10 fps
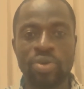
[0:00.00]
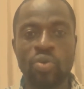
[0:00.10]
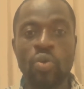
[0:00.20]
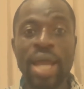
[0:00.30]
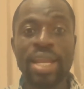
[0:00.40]

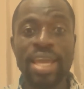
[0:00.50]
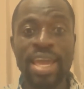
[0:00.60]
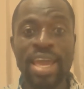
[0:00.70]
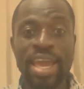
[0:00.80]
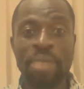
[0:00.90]
1
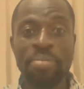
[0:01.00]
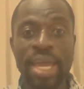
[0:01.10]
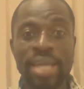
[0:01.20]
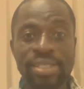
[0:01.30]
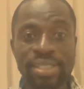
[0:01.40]
a.m.
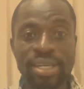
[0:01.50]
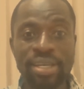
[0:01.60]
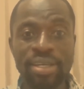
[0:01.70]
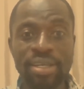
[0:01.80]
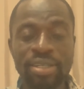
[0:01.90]
is
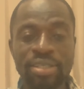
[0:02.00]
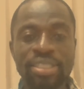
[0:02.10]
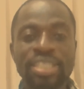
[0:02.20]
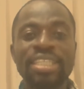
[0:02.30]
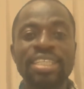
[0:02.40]
still
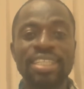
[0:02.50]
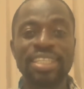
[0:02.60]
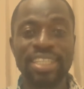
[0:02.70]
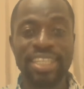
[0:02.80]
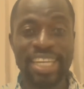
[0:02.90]

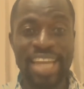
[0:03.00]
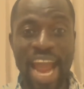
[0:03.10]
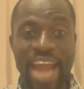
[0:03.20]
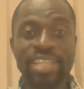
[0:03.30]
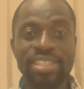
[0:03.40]

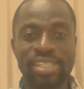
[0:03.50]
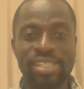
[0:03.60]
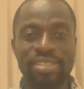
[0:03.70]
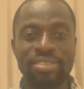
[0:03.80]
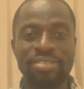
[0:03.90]
night.